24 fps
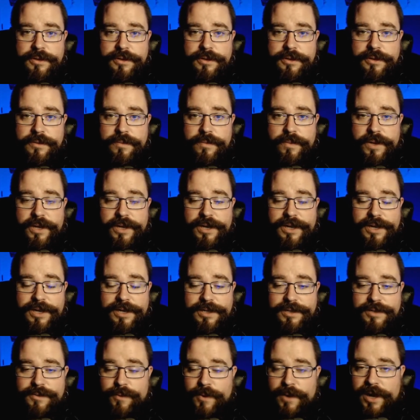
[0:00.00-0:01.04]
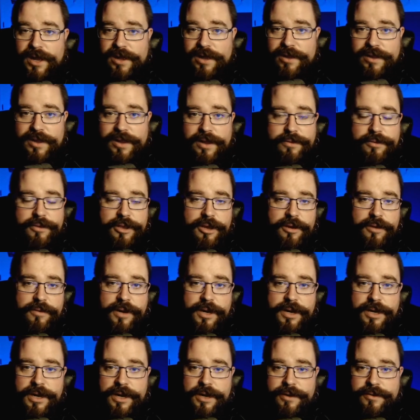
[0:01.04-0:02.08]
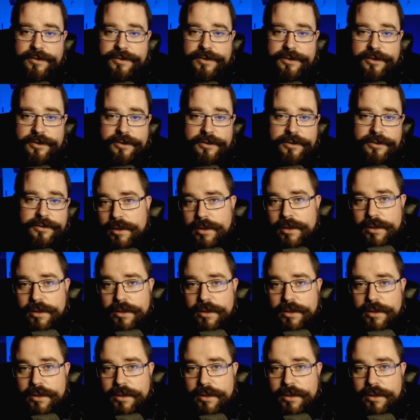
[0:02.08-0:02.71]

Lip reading: But it is wild out there right now, sir.